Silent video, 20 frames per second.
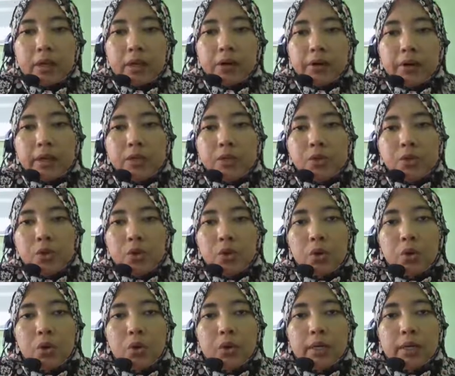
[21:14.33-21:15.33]
Okay,
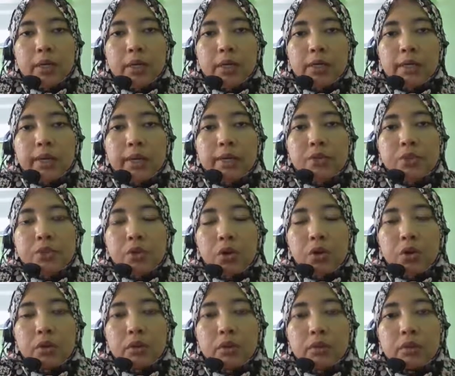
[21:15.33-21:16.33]
so that's
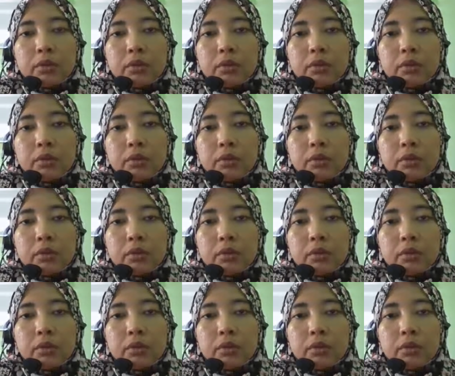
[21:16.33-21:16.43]
all.